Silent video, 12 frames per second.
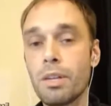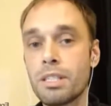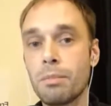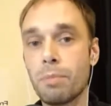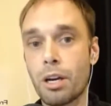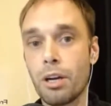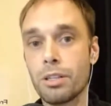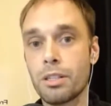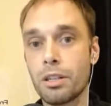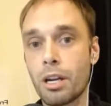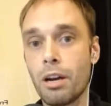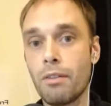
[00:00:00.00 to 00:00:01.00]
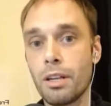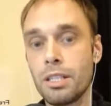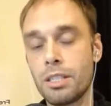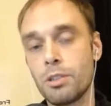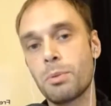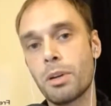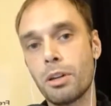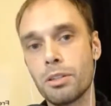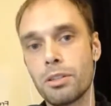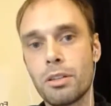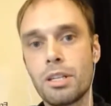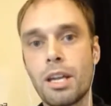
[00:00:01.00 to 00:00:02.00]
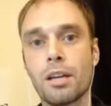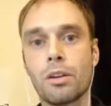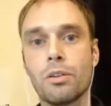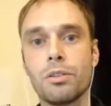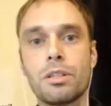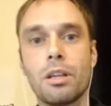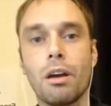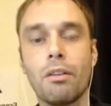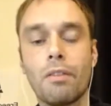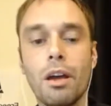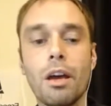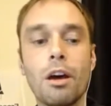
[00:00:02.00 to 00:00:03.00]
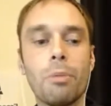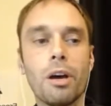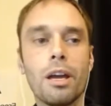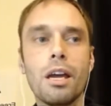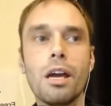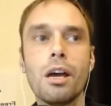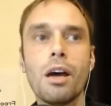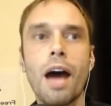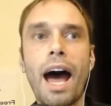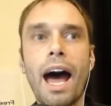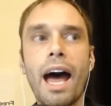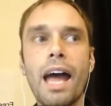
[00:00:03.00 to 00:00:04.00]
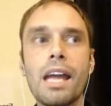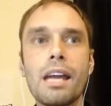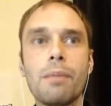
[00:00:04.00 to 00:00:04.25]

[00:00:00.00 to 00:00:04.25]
because of their governance. It was because of their technical stuff. But I am